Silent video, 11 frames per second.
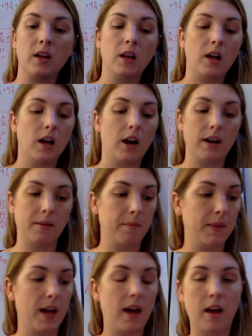All right,
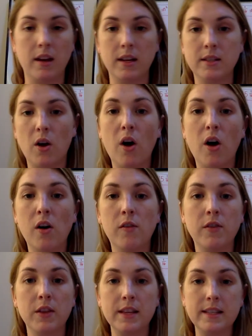that is all
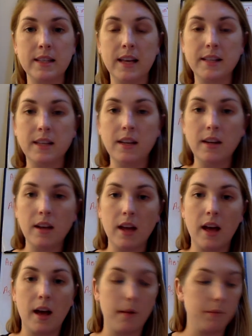for this lesson.
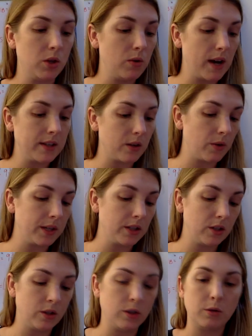You guys are going to
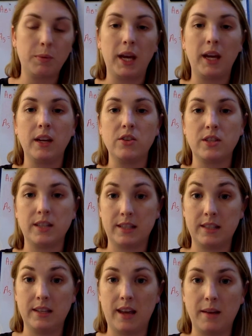do page
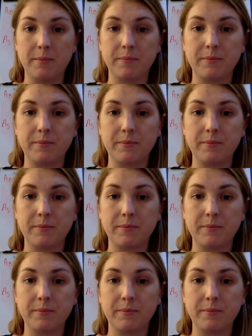68.